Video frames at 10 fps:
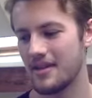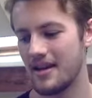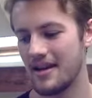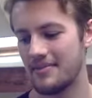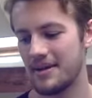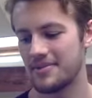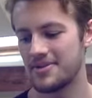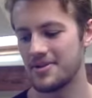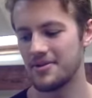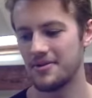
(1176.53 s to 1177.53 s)
and be able
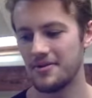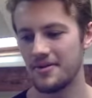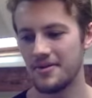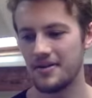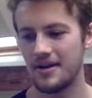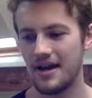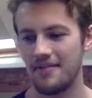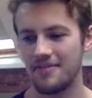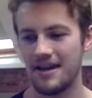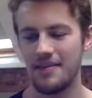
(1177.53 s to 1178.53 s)
to
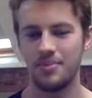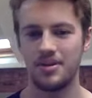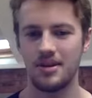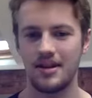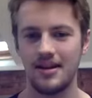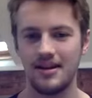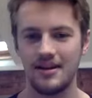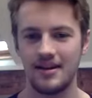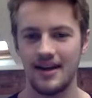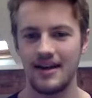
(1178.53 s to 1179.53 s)
have that empathy
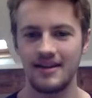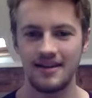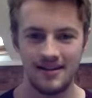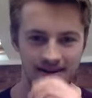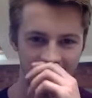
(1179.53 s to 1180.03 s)
again.